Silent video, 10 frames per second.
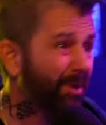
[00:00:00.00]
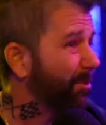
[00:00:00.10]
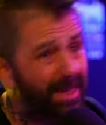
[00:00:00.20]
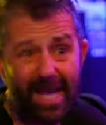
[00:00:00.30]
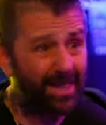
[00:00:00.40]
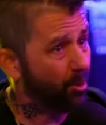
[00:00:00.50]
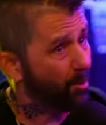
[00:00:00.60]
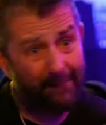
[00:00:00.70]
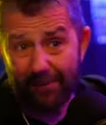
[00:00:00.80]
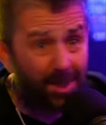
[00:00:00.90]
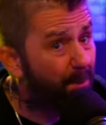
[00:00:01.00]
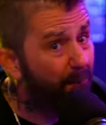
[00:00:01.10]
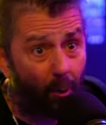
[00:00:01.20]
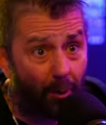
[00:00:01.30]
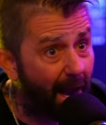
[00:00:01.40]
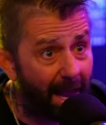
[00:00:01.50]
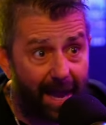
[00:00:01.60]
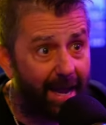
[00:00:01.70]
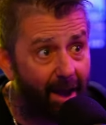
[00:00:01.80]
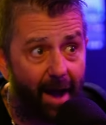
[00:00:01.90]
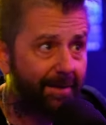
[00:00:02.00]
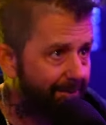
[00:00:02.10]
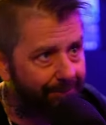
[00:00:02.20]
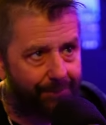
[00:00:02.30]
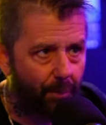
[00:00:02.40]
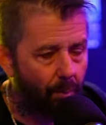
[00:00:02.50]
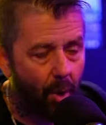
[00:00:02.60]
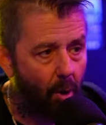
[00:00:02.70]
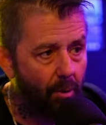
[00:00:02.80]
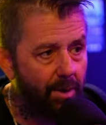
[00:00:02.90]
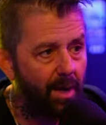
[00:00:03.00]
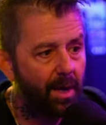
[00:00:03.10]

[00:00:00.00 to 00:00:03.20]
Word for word: they were my friends before I got known.